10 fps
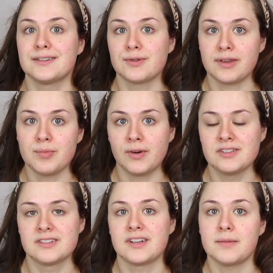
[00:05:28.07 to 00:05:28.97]
it's really
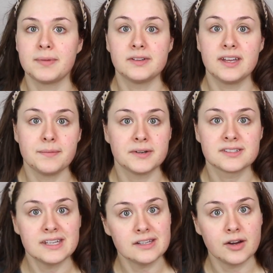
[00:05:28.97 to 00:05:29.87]
important to start building up your
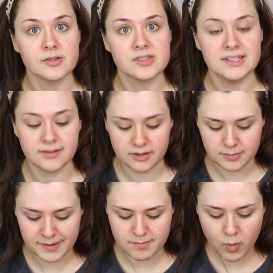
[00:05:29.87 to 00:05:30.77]
skincare routine a
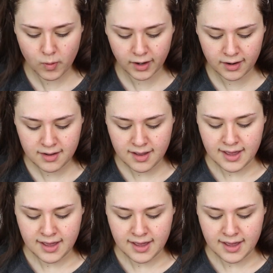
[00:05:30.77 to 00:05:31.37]
little bit more.